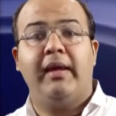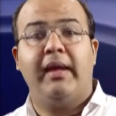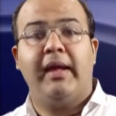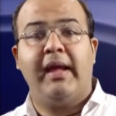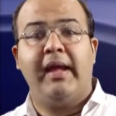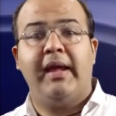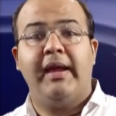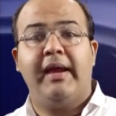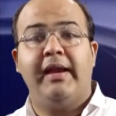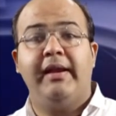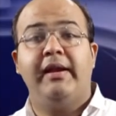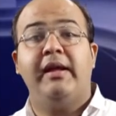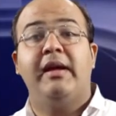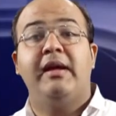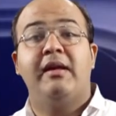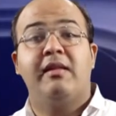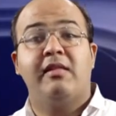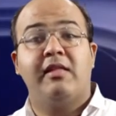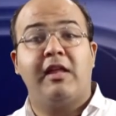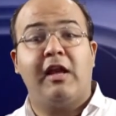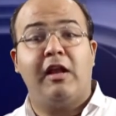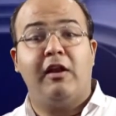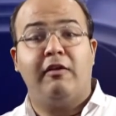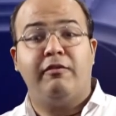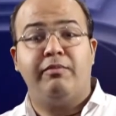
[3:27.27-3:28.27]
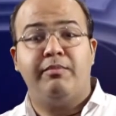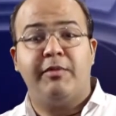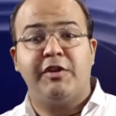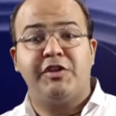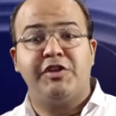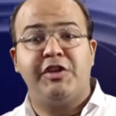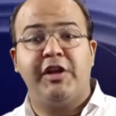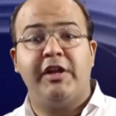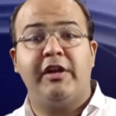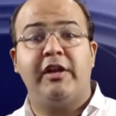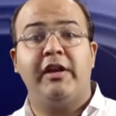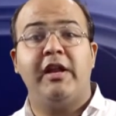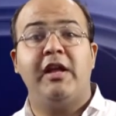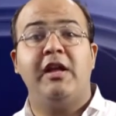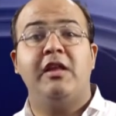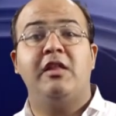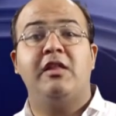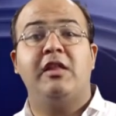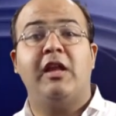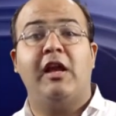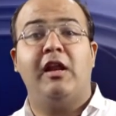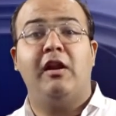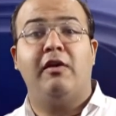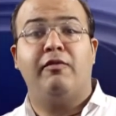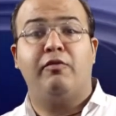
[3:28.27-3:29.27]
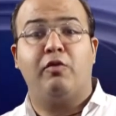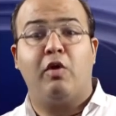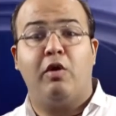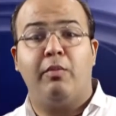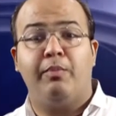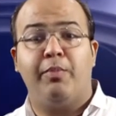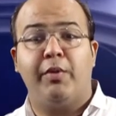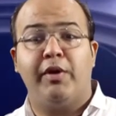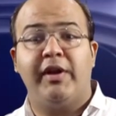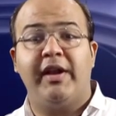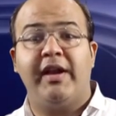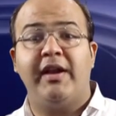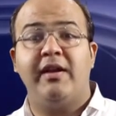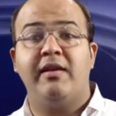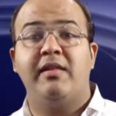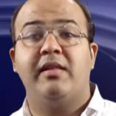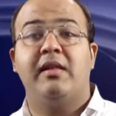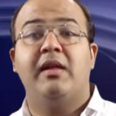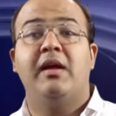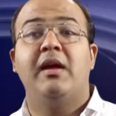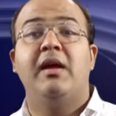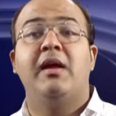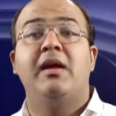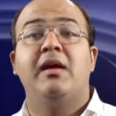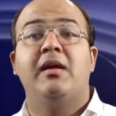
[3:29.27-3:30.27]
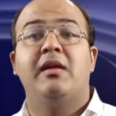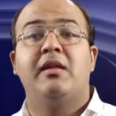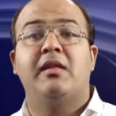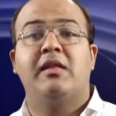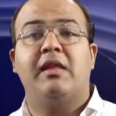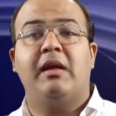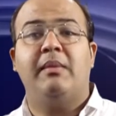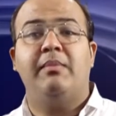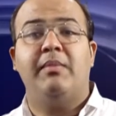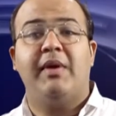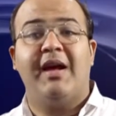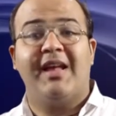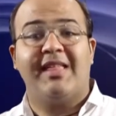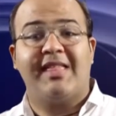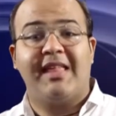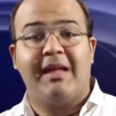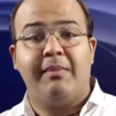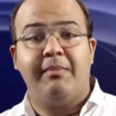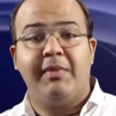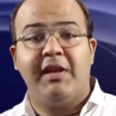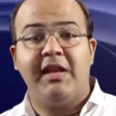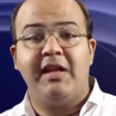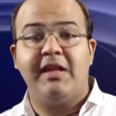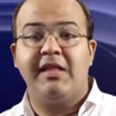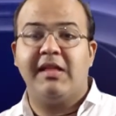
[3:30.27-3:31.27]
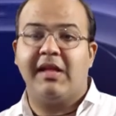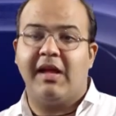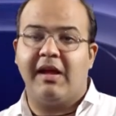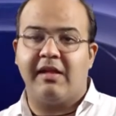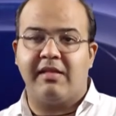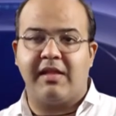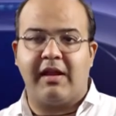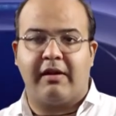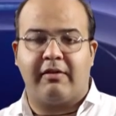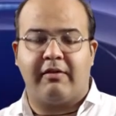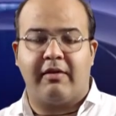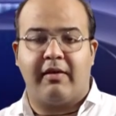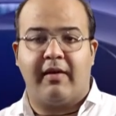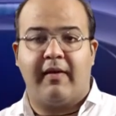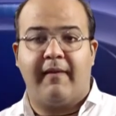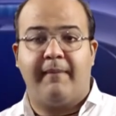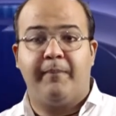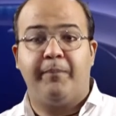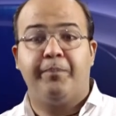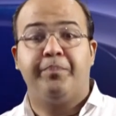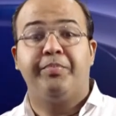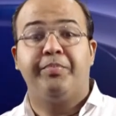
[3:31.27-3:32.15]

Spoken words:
and sale of machinery, sale of components, sub-assemblies, etc.